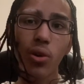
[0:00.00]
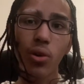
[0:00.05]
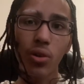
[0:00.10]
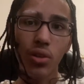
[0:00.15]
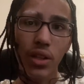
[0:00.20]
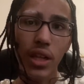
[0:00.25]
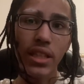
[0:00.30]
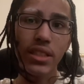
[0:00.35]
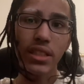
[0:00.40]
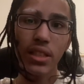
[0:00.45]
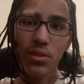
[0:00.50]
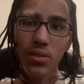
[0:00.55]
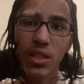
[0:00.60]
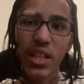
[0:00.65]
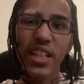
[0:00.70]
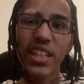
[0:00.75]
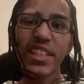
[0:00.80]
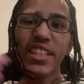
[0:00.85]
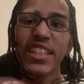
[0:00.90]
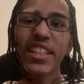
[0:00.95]
That's how you
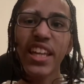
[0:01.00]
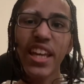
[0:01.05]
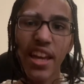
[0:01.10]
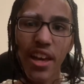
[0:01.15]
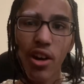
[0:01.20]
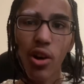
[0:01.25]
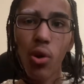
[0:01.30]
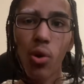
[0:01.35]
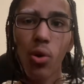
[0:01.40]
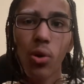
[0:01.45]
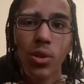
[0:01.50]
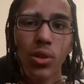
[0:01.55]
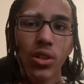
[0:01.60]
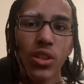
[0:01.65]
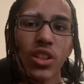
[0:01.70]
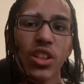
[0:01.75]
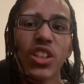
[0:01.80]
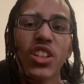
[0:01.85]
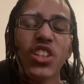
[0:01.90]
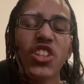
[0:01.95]
say it.
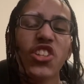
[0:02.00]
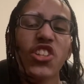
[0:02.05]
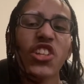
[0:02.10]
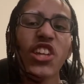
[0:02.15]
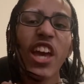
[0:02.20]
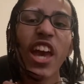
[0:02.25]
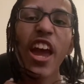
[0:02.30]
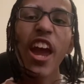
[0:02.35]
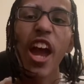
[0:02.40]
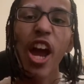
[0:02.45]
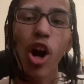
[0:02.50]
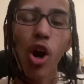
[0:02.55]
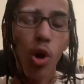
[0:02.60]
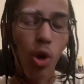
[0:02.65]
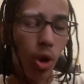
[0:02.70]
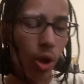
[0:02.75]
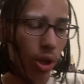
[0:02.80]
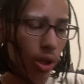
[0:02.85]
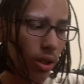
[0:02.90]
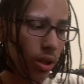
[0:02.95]
Yale.
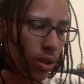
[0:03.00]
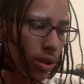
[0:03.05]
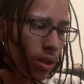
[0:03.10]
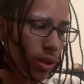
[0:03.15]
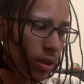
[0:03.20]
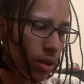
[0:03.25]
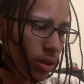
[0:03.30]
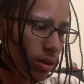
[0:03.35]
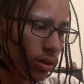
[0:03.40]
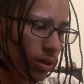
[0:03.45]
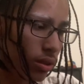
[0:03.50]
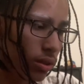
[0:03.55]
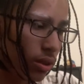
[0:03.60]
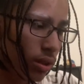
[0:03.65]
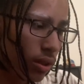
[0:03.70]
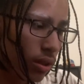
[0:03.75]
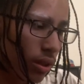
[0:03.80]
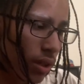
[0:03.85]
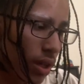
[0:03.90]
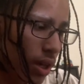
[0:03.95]

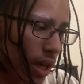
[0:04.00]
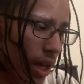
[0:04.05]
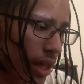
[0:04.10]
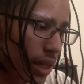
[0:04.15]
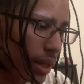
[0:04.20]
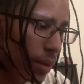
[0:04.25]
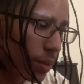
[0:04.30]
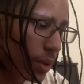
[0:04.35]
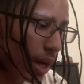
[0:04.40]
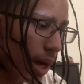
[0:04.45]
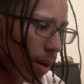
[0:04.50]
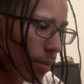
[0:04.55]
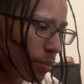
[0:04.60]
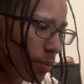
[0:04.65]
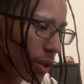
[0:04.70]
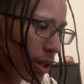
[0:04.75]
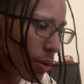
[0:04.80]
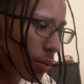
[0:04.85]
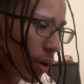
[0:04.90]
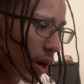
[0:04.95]
And then we got
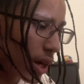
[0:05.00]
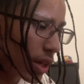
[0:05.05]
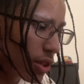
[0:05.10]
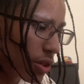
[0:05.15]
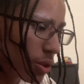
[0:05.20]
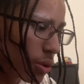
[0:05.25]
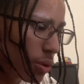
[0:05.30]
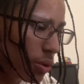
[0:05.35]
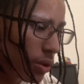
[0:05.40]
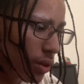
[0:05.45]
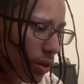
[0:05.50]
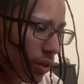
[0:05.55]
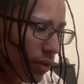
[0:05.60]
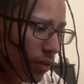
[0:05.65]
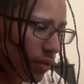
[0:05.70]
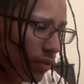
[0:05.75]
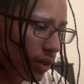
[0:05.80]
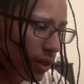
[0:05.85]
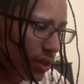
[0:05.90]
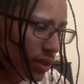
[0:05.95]
BYU
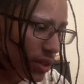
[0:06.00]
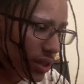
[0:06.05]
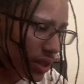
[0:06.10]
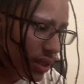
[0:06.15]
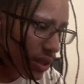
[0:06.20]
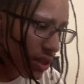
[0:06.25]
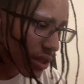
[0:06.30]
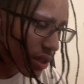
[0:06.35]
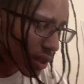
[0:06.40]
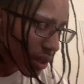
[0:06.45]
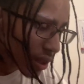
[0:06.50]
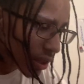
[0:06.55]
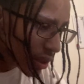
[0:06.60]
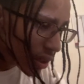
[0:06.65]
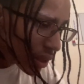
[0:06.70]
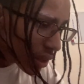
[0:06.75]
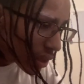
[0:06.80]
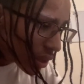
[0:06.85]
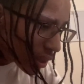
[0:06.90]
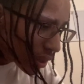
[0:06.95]
versus
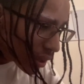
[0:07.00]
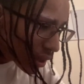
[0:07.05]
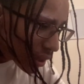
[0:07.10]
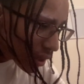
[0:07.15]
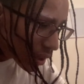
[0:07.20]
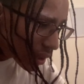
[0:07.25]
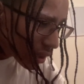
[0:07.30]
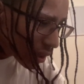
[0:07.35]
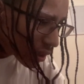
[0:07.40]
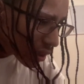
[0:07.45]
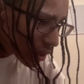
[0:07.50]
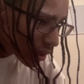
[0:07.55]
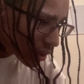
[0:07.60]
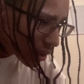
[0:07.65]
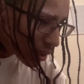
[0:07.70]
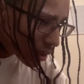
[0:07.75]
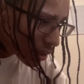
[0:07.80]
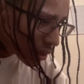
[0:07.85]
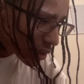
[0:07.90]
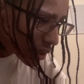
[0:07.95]

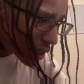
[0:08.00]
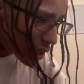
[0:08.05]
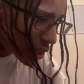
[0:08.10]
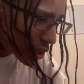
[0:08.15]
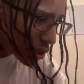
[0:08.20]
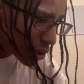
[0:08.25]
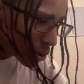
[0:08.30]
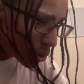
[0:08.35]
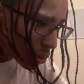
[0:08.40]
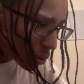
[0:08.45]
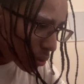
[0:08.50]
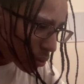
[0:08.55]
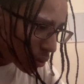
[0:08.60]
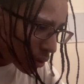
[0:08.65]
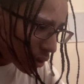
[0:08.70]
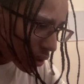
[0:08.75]
DUQUESNE.